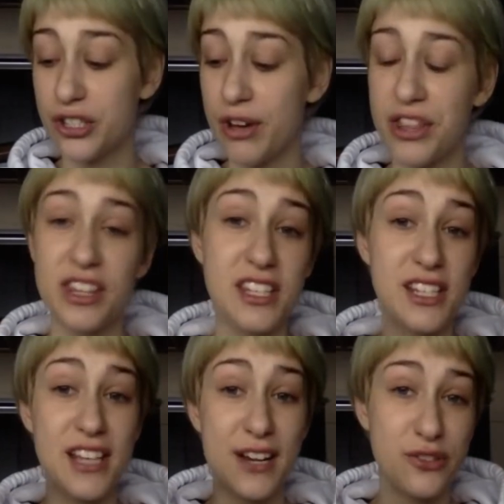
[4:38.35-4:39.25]
So I think this
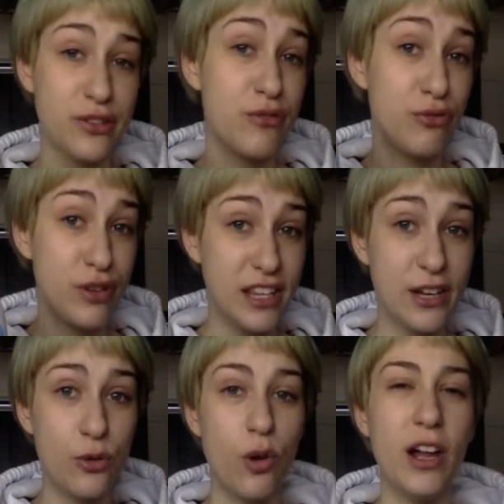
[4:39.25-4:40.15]
is actually really
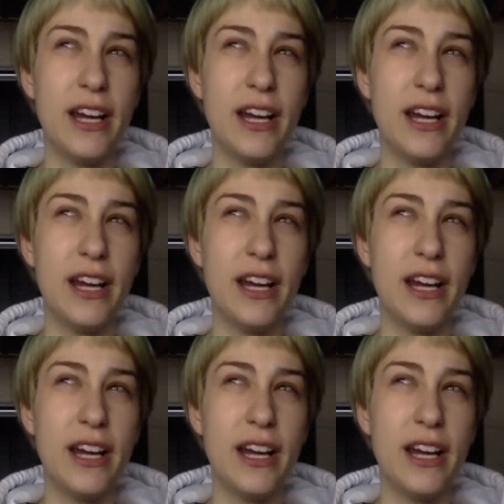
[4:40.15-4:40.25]
cool,